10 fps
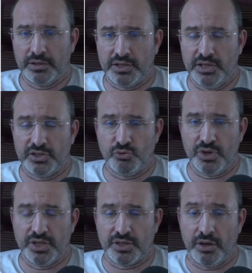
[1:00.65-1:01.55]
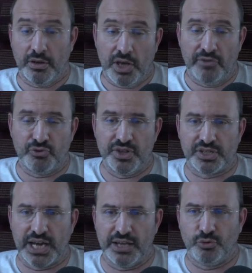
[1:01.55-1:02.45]
since if we
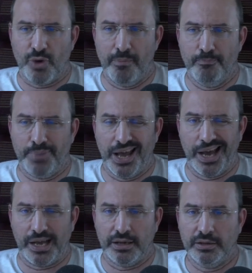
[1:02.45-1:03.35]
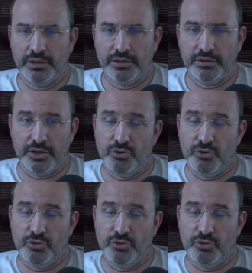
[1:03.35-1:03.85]
decide to unplug, you